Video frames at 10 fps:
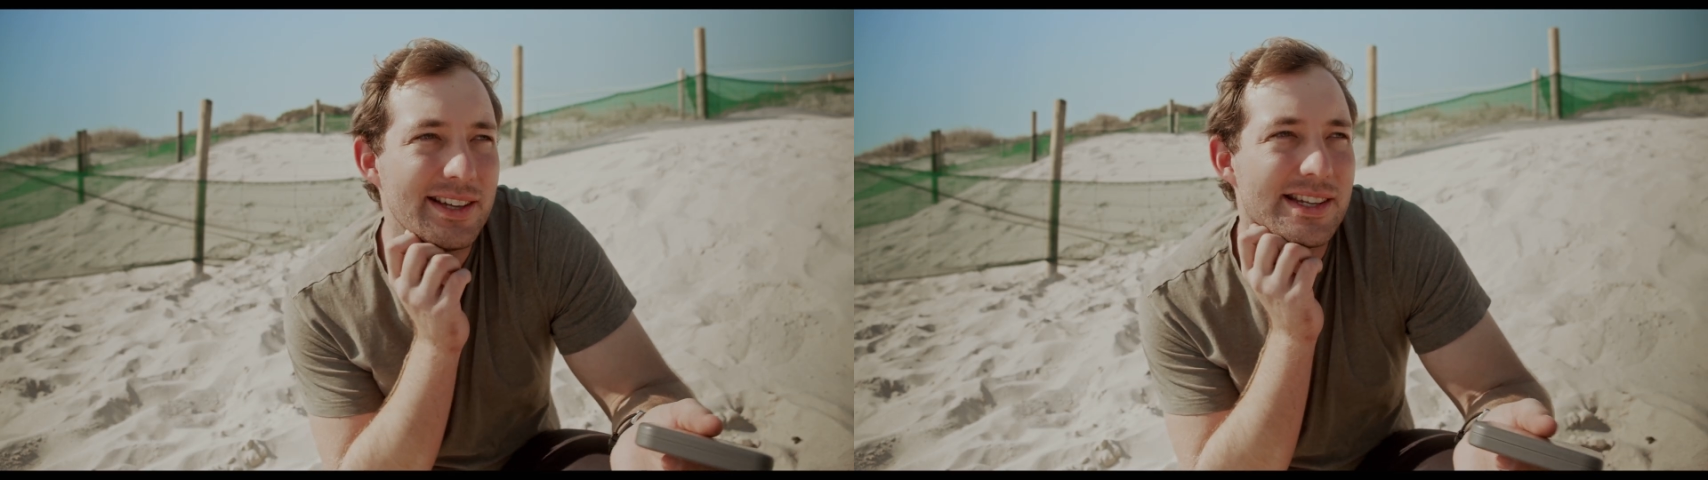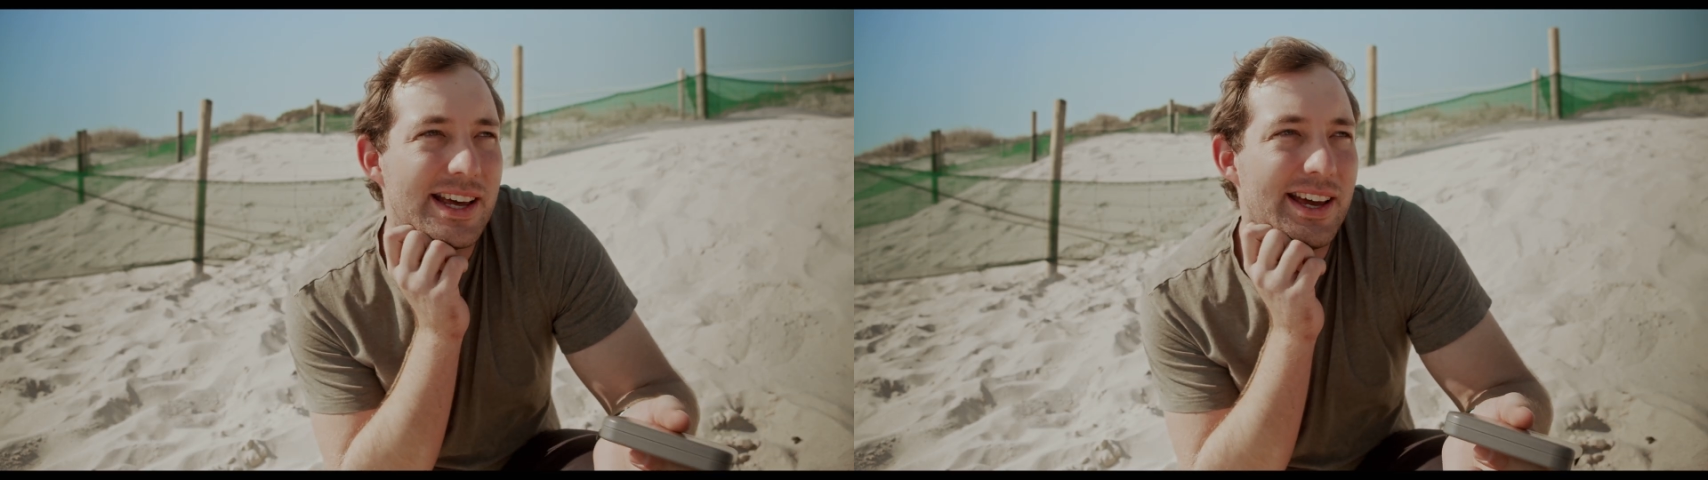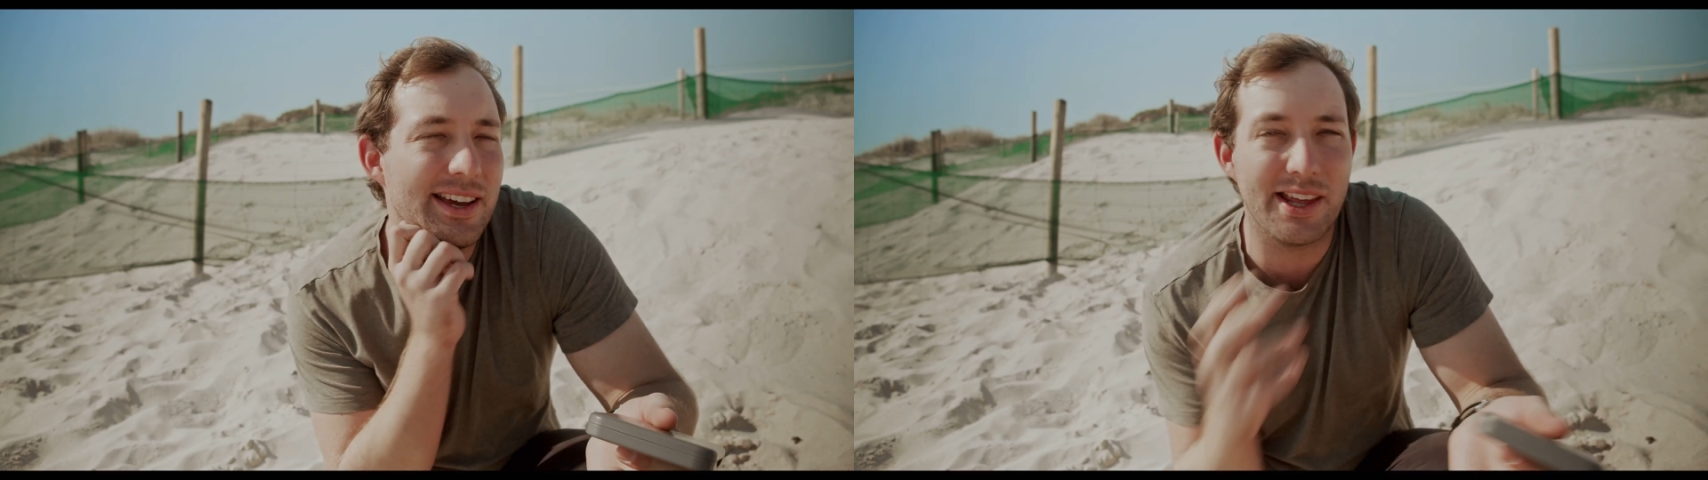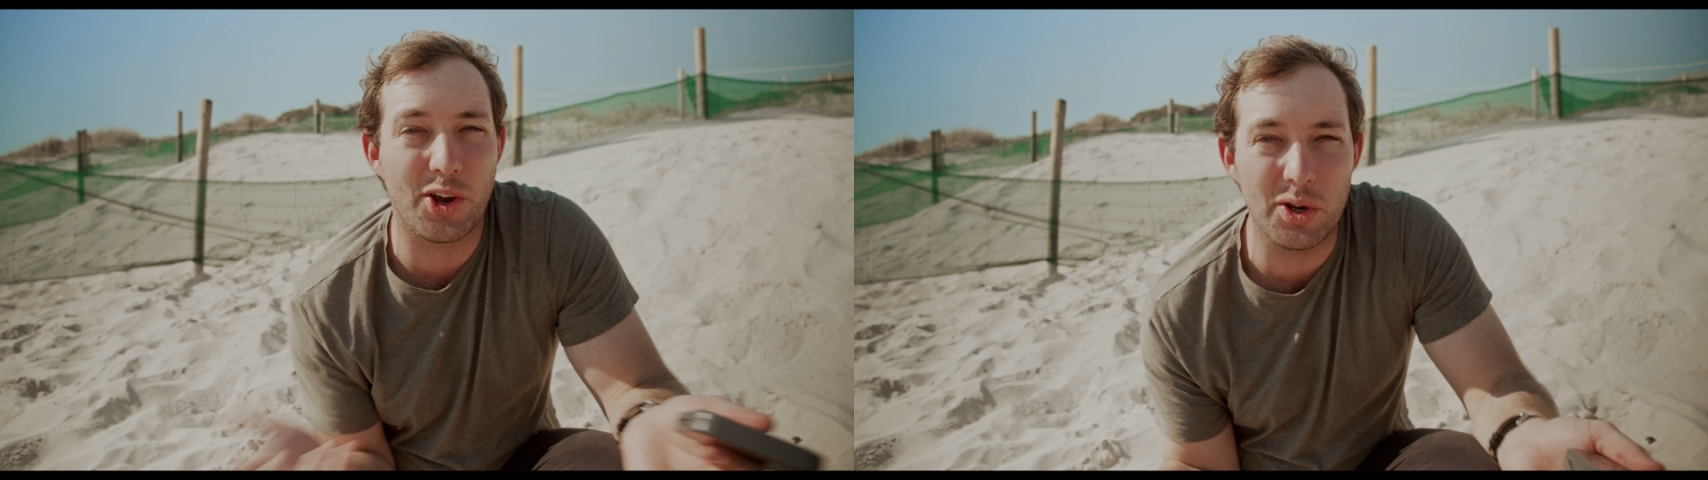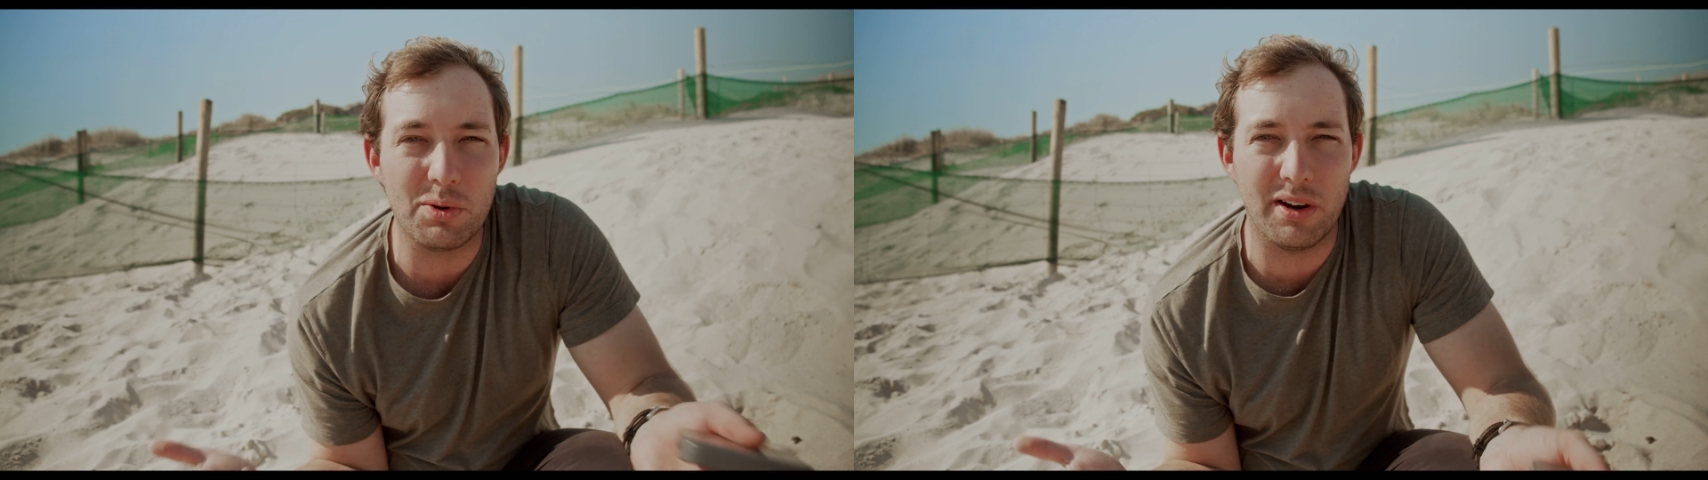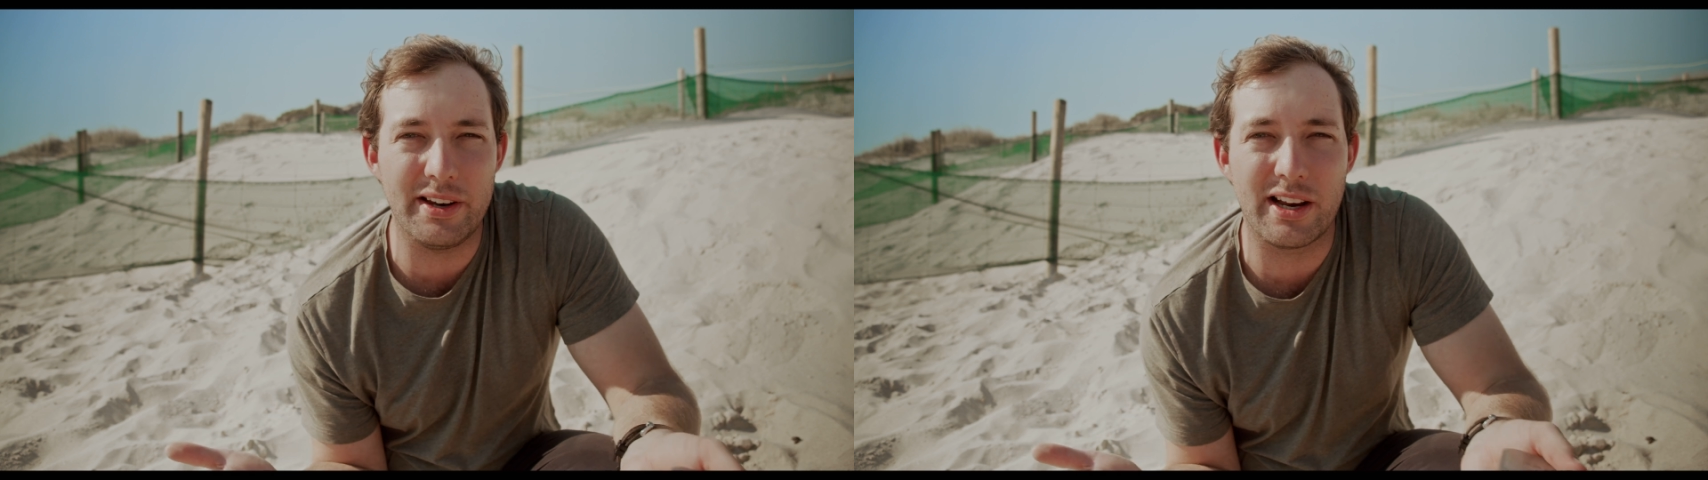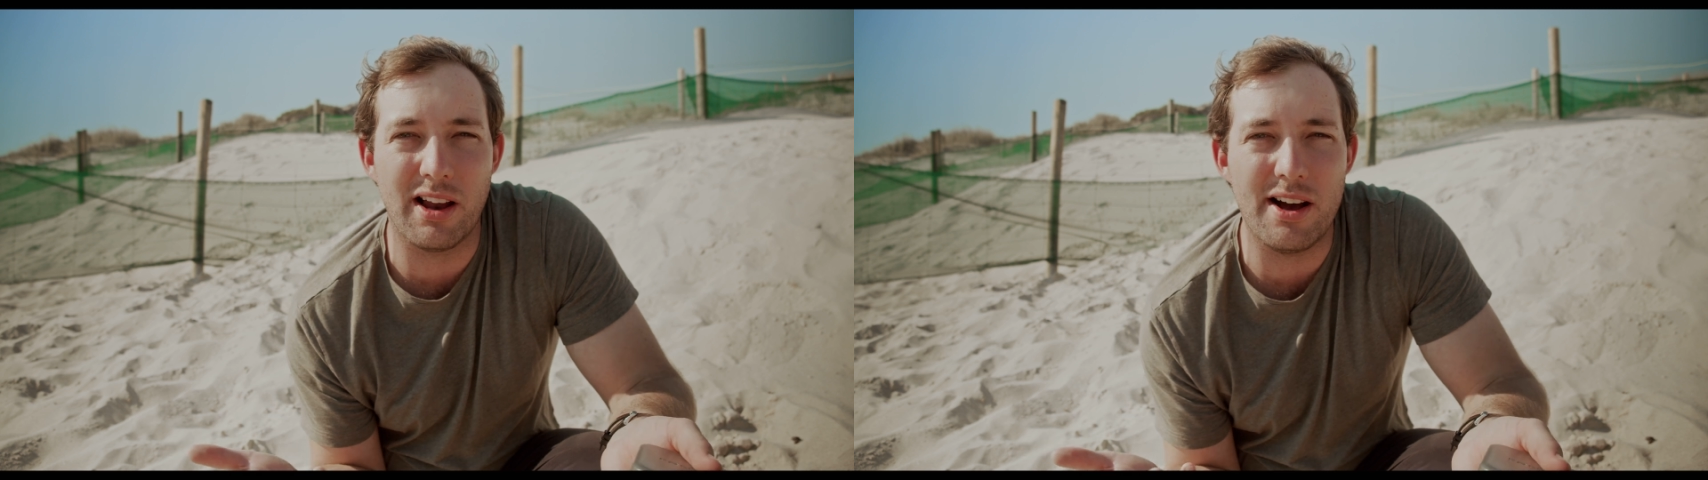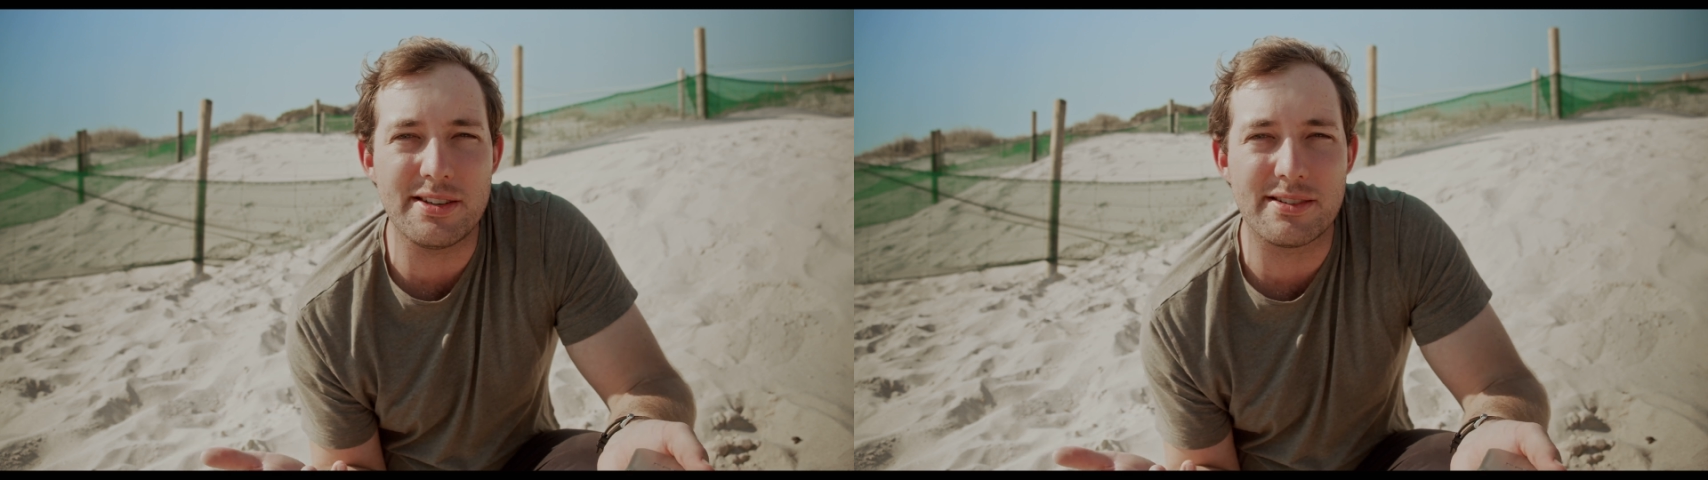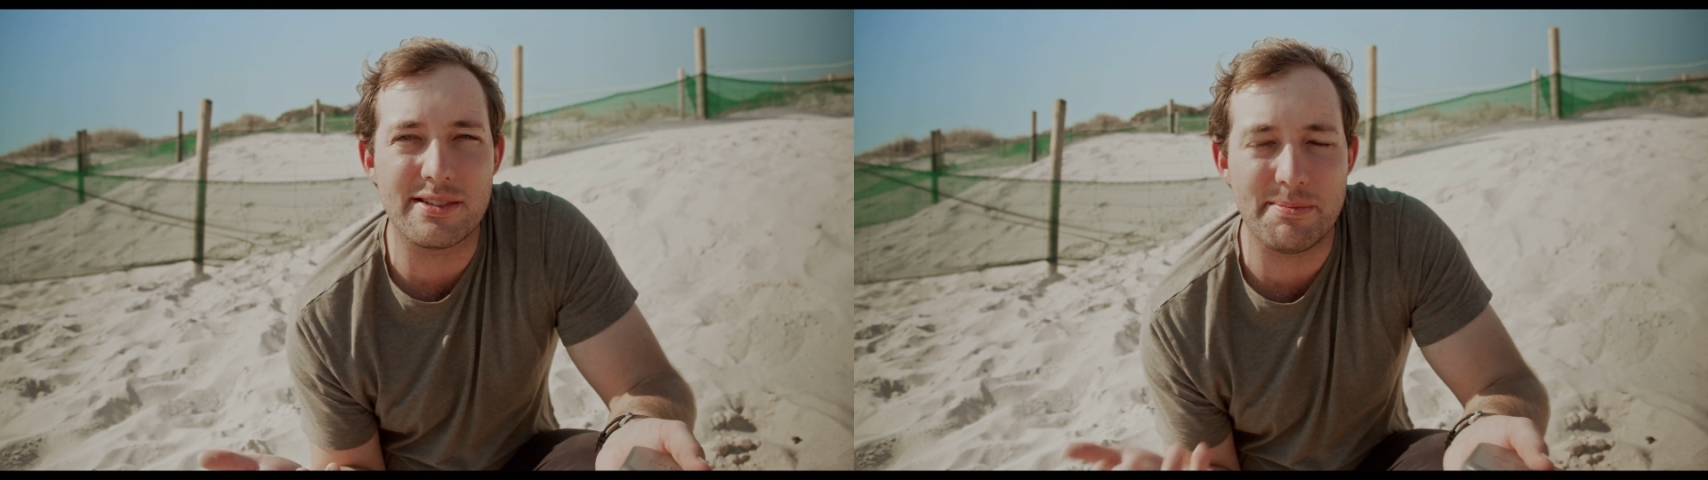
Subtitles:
is they're good quality glass,